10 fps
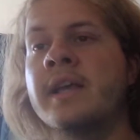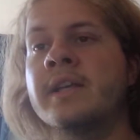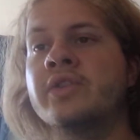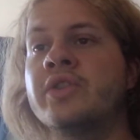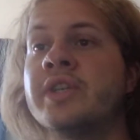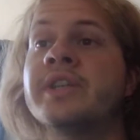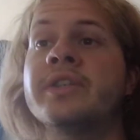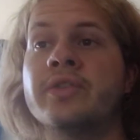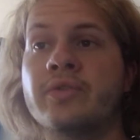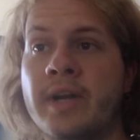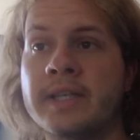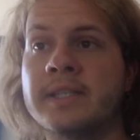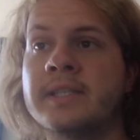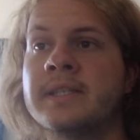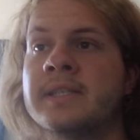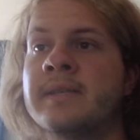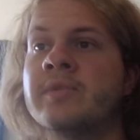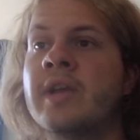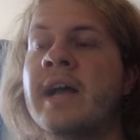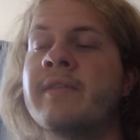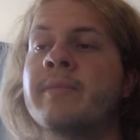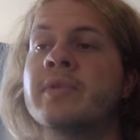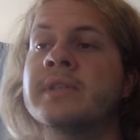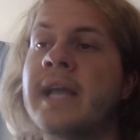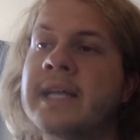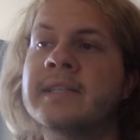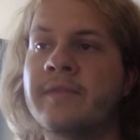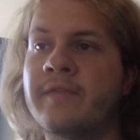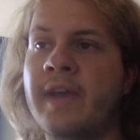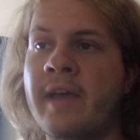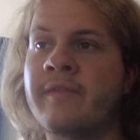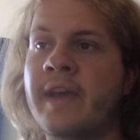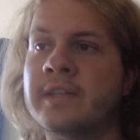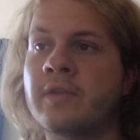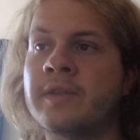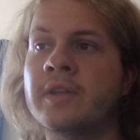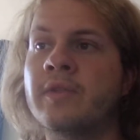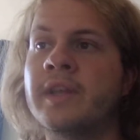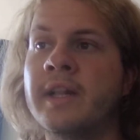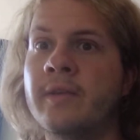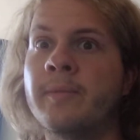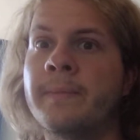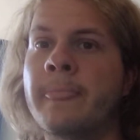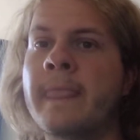Shear stress seems to have a protective effect on the endothelium,